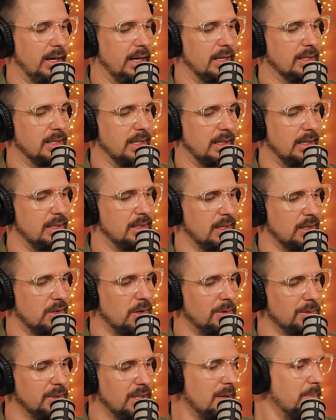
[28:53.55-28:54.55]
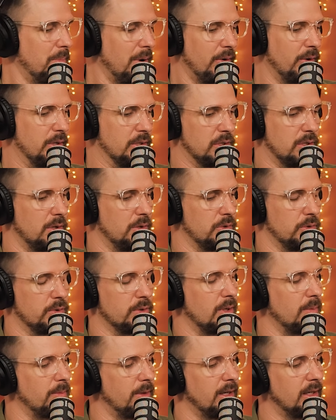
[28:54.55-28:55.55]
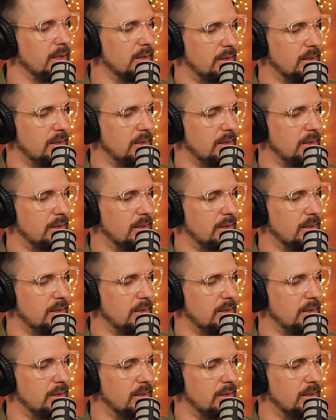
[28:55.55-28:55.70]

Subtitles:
and he's like, is it called the Imperious Curse or something?